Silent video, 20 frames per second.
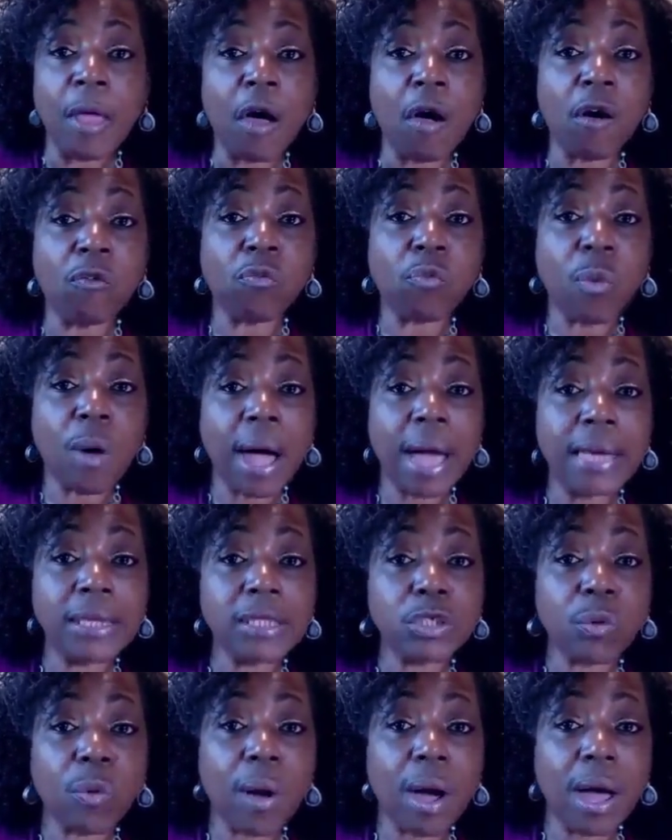of why
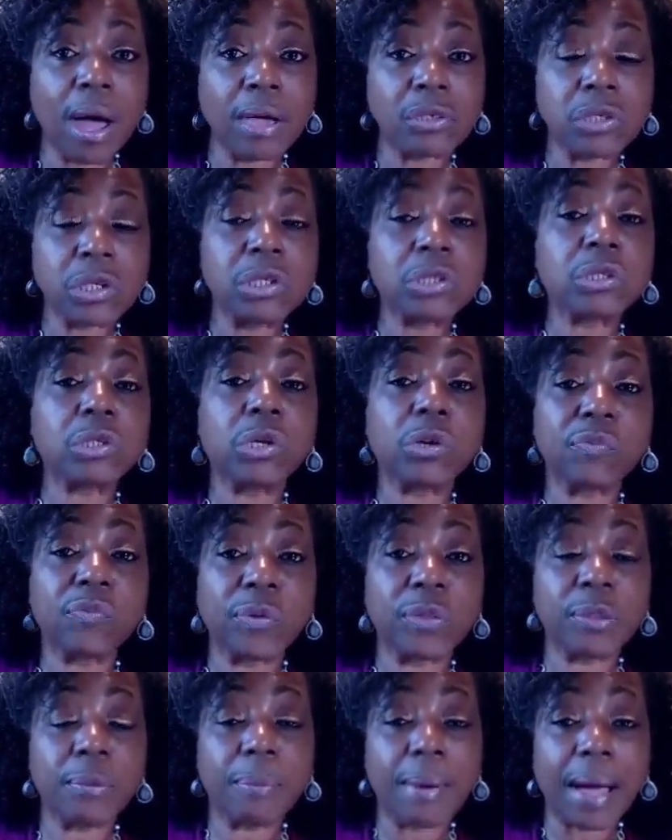squash is good
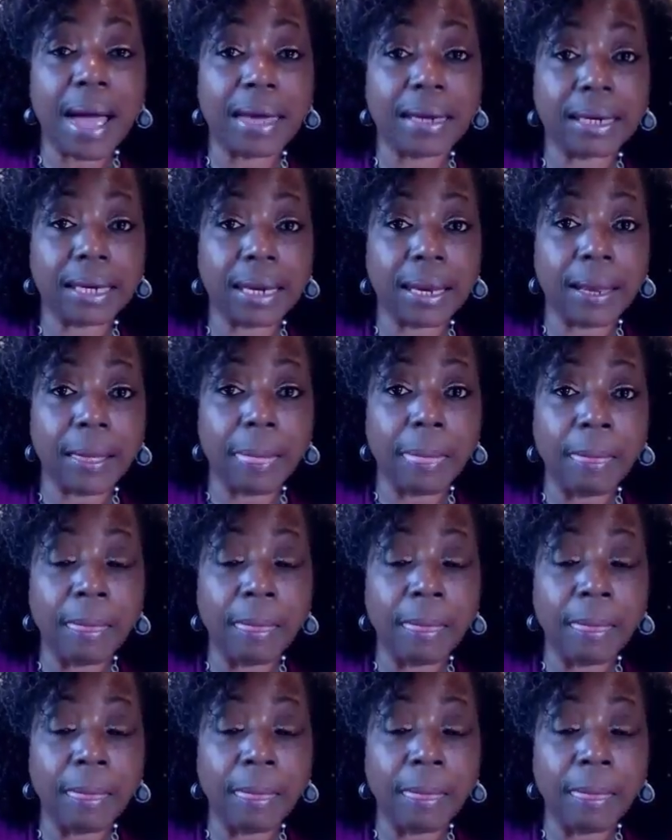for the body.